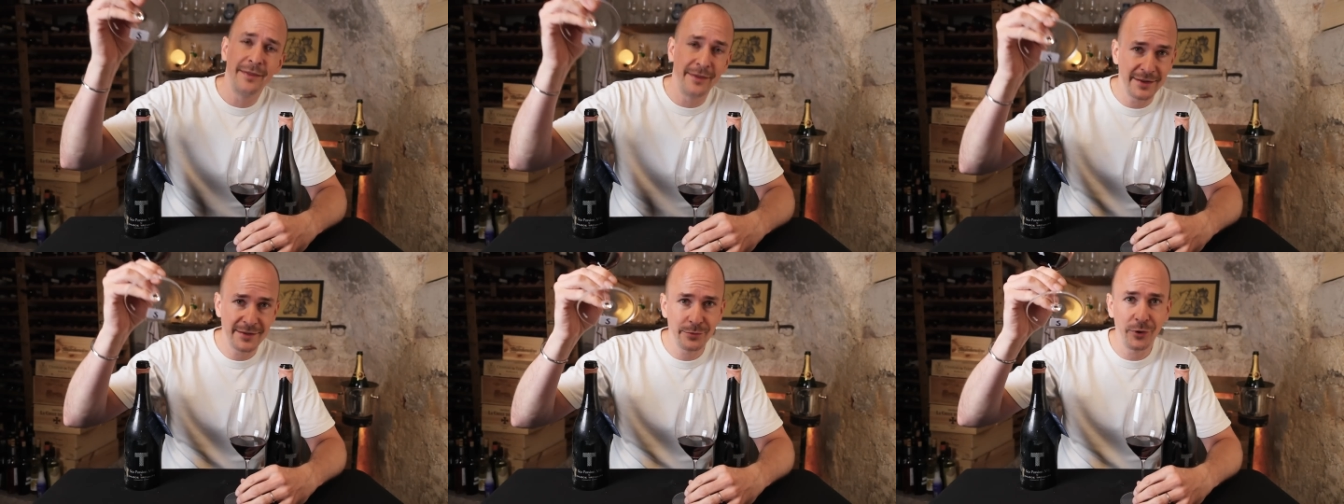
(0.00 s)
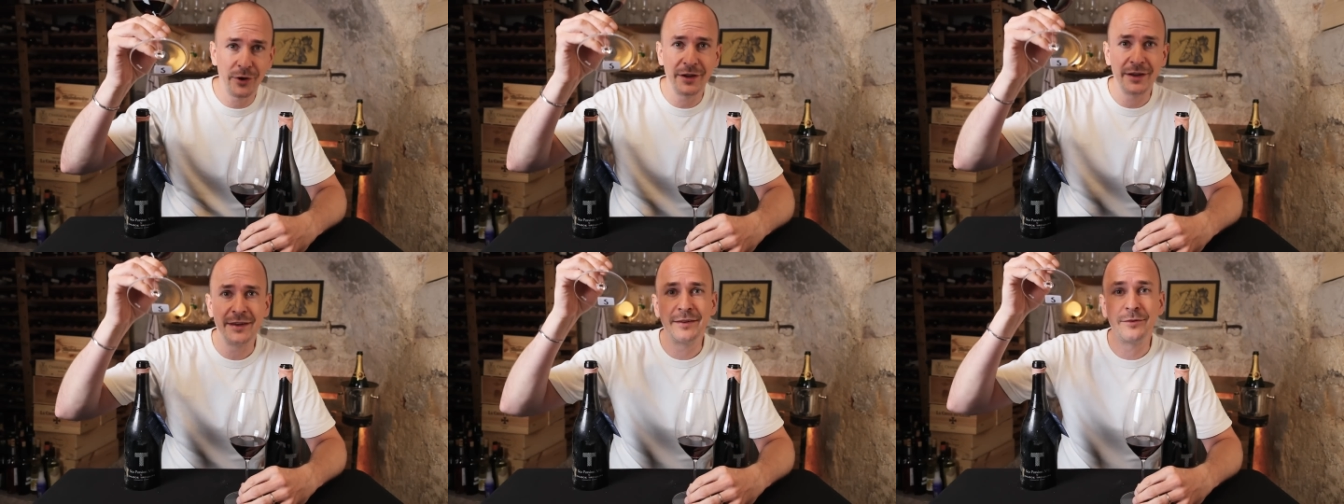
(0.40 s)
This
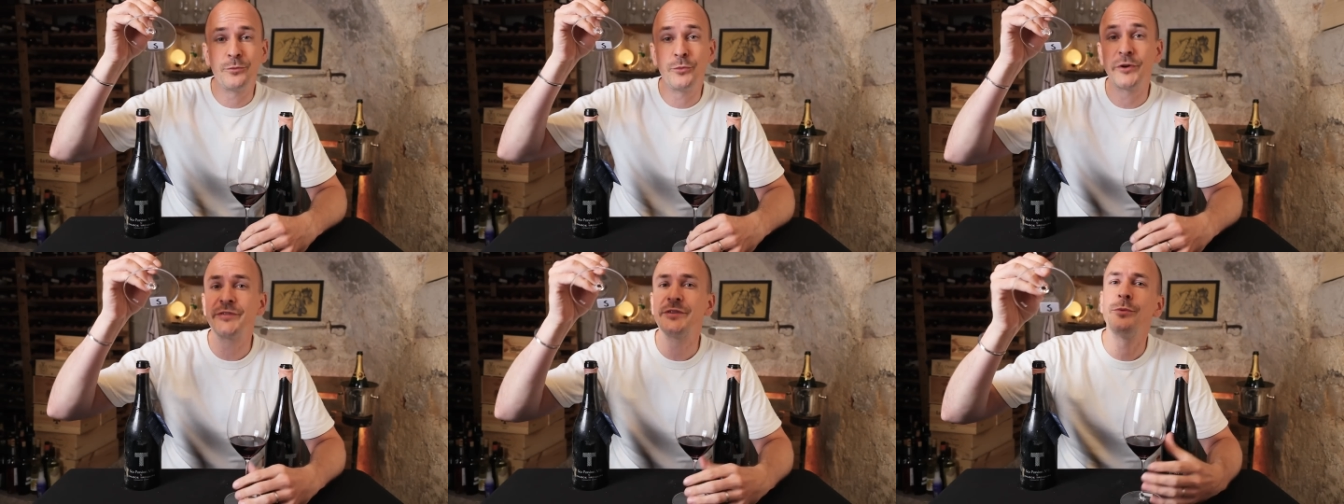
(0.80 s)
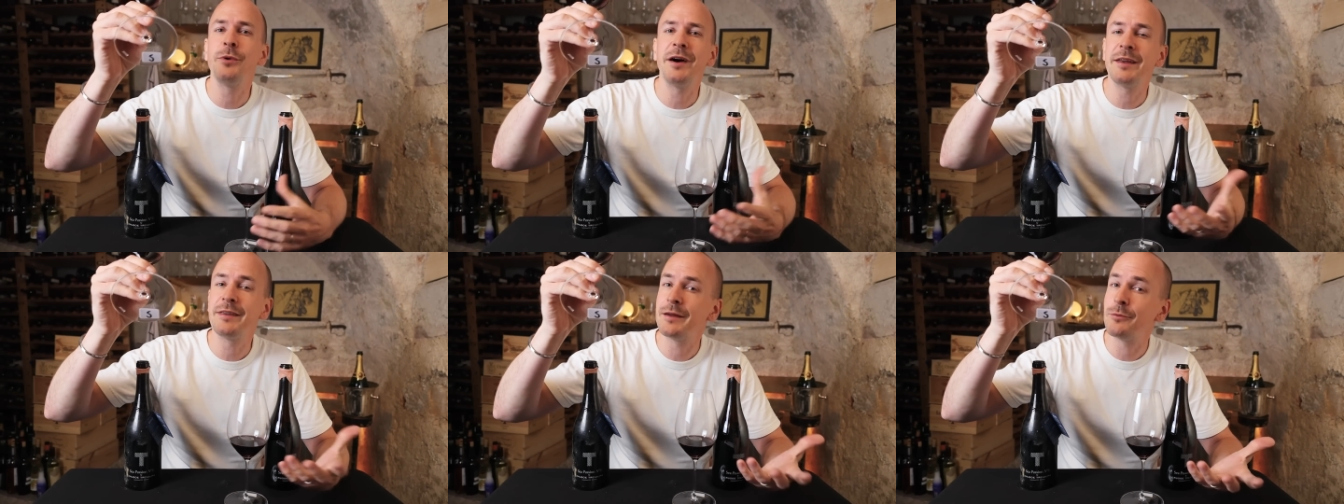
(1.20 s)
wine was the
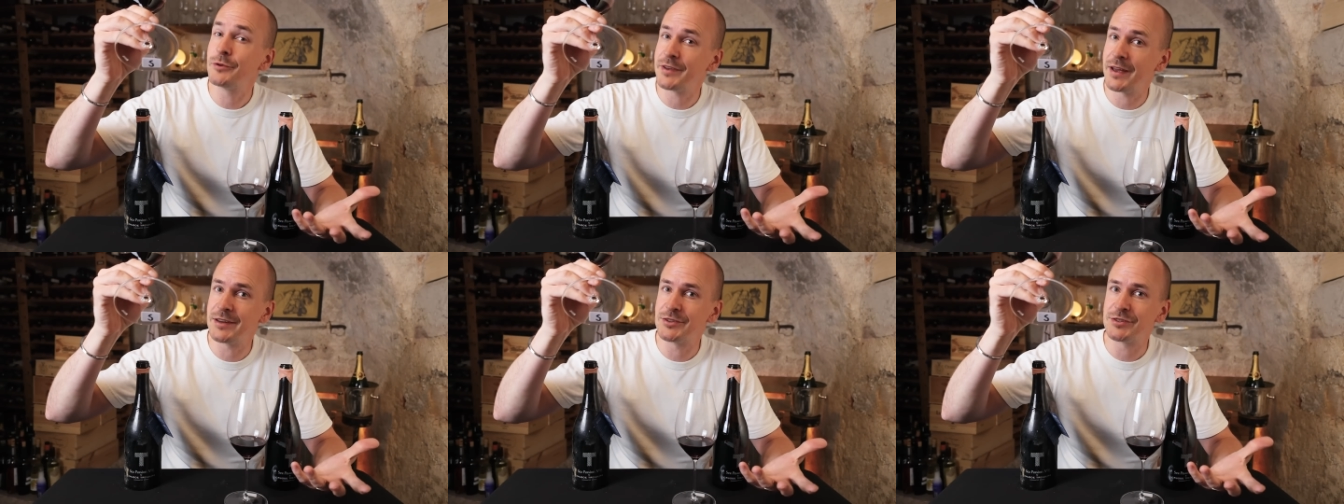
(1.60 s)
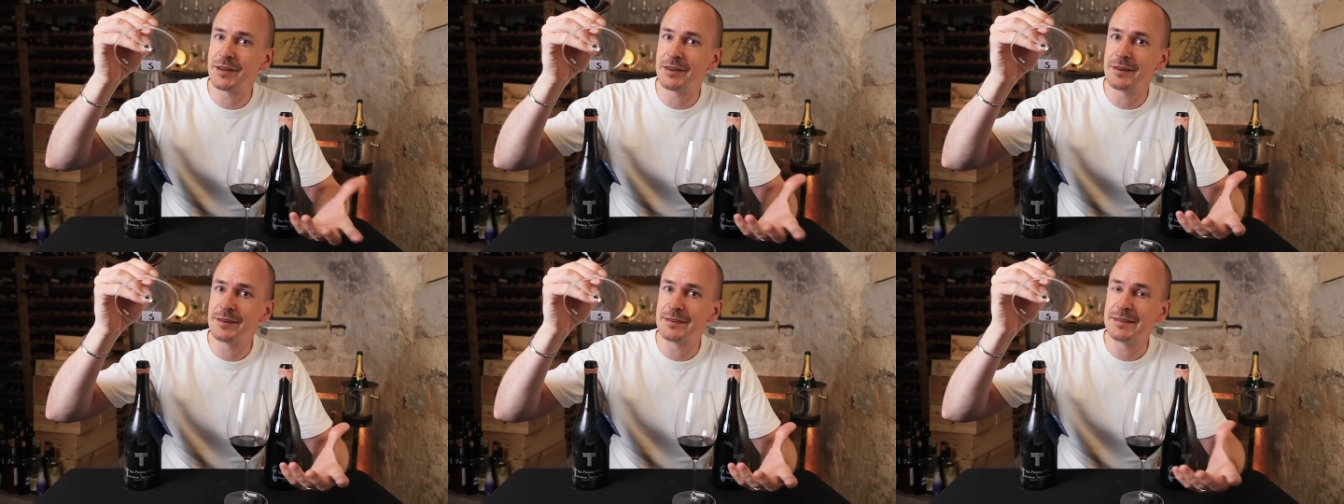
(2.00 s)
wine that was aged
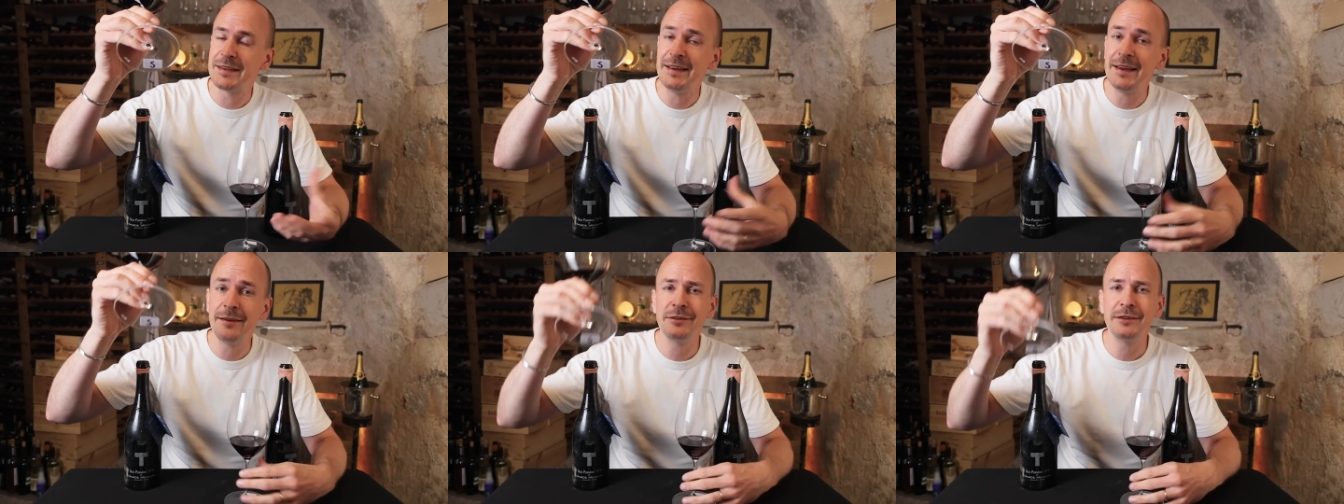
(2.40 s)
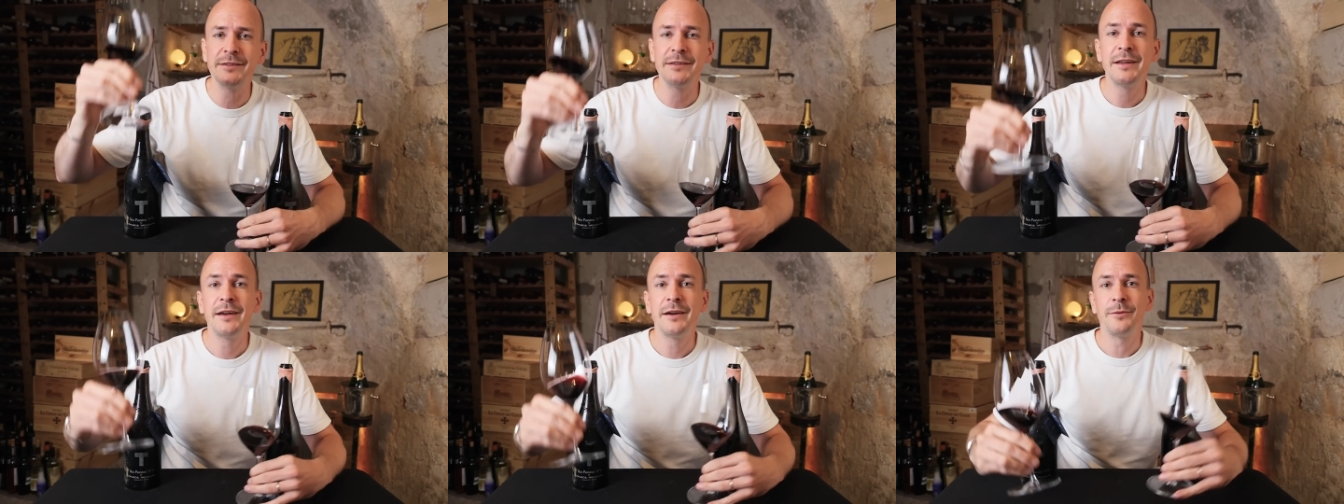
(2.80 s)
under the sea
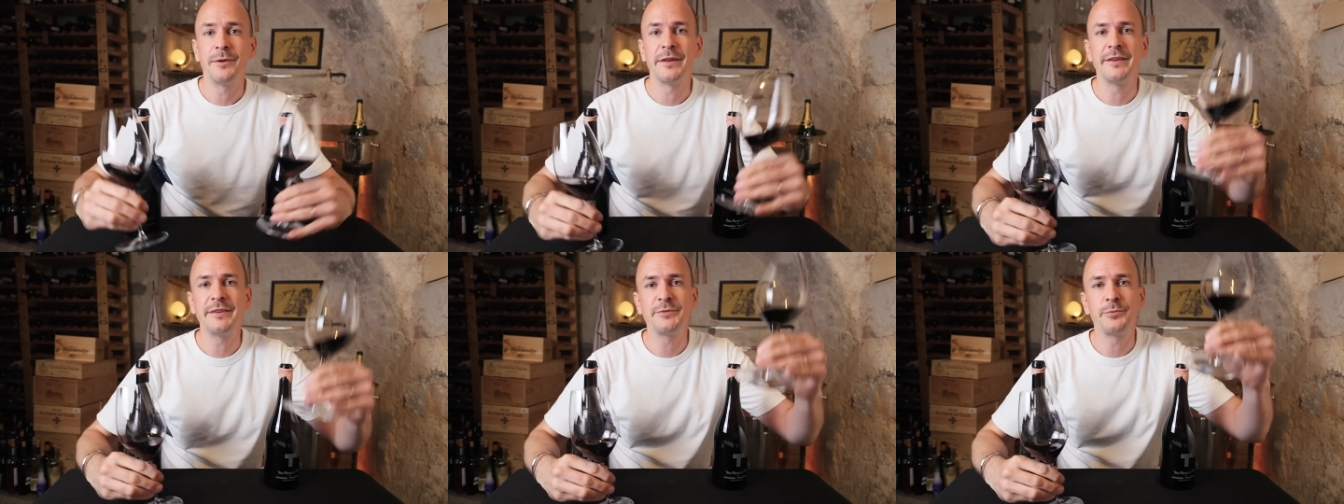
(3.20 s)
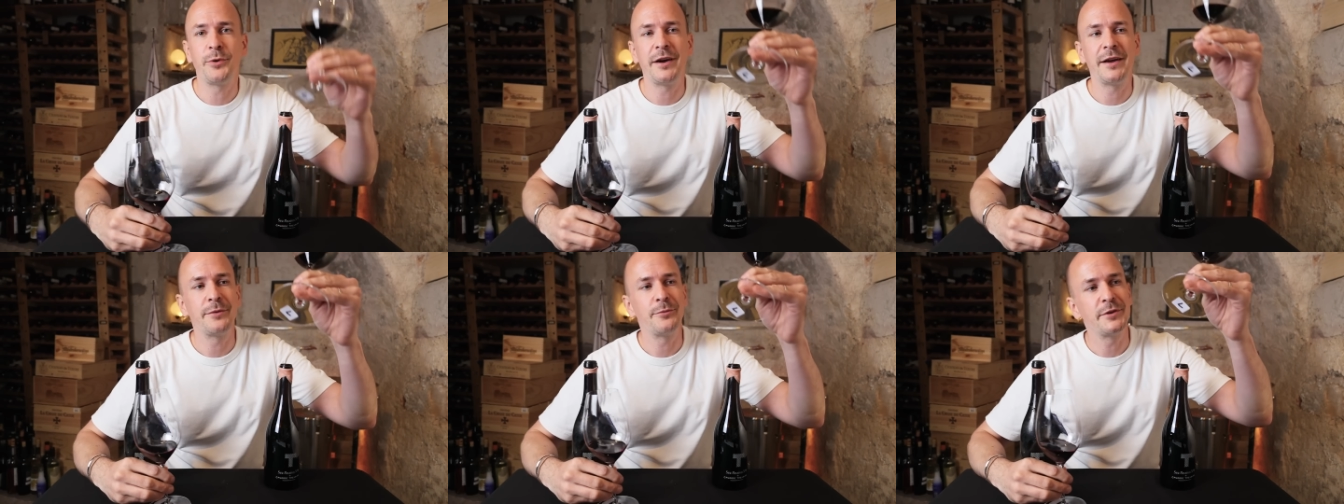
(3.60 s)
level, or this
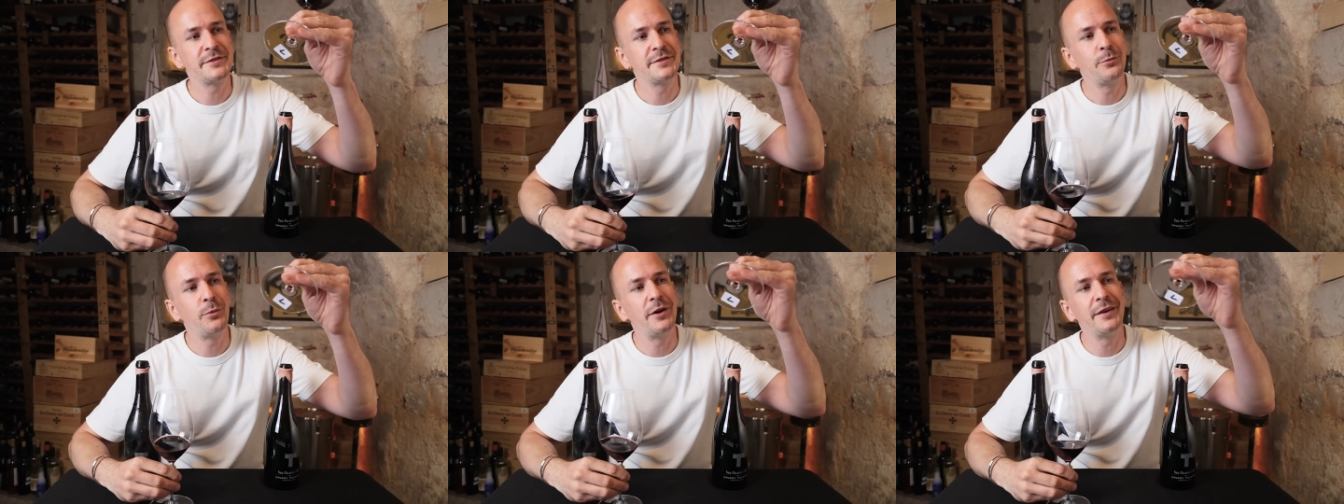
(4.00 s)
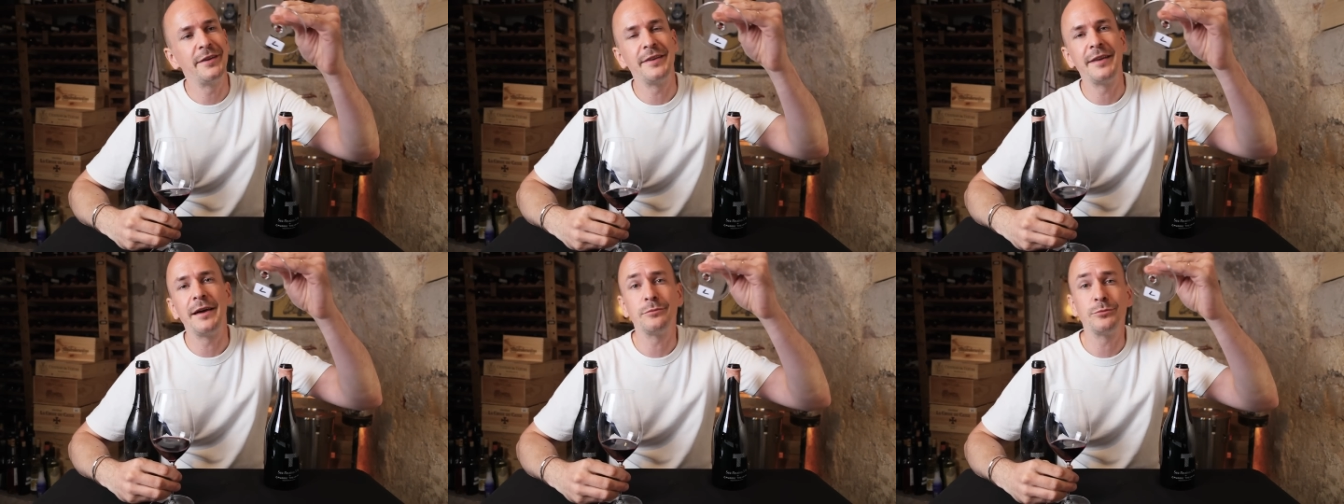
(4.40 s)
wine was the
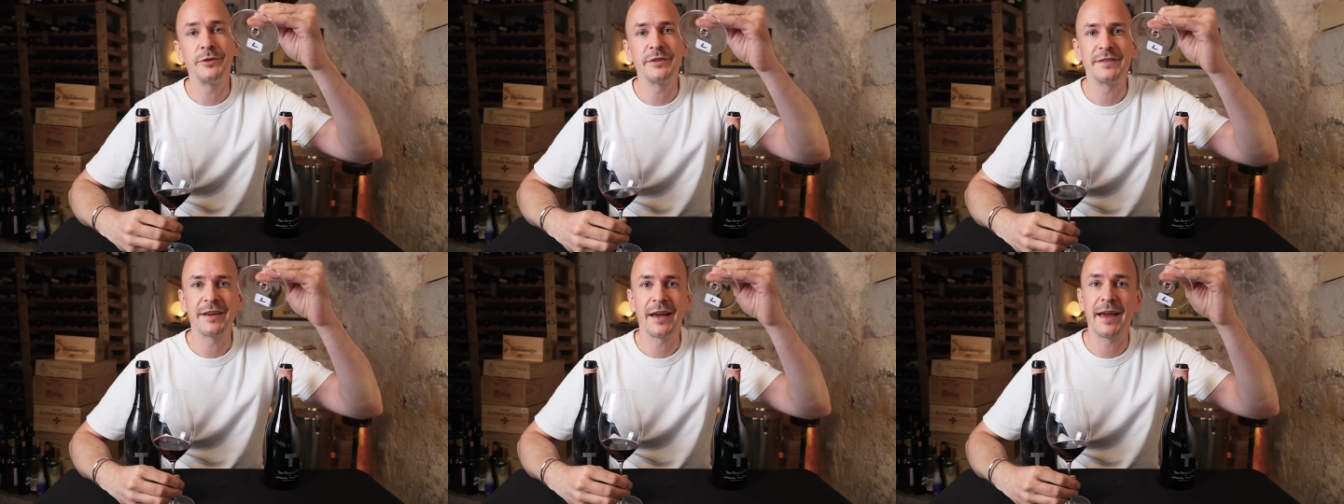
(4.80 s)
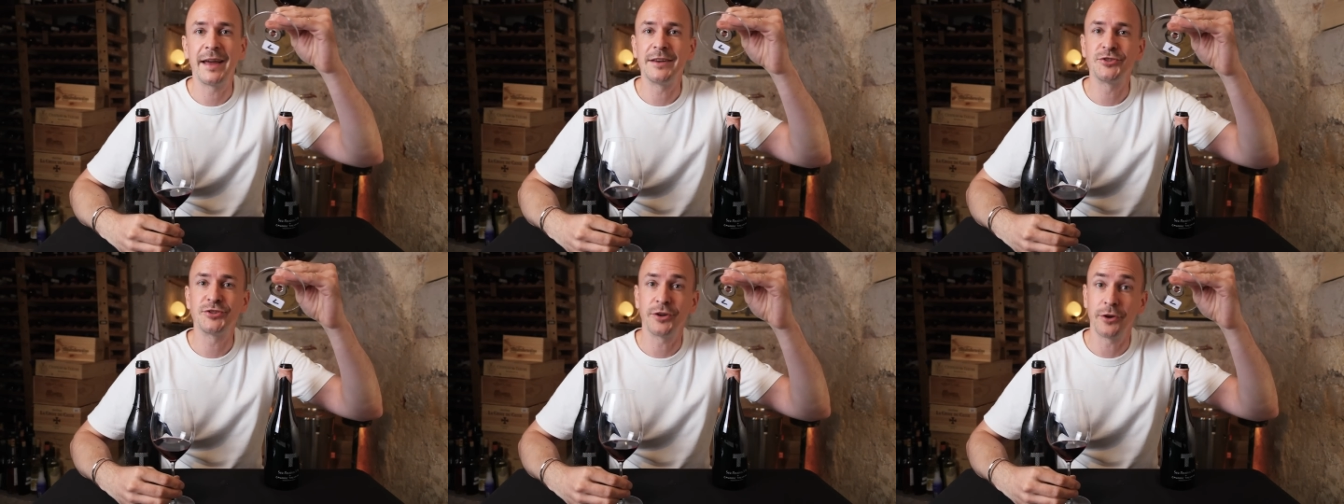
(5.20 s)
one that was
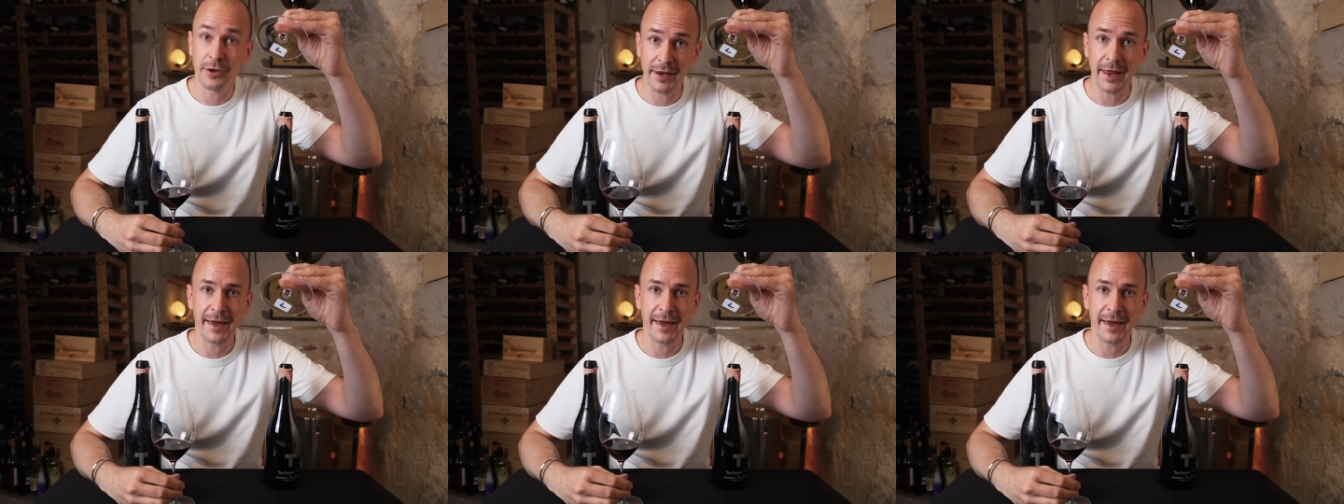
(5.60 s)
aged on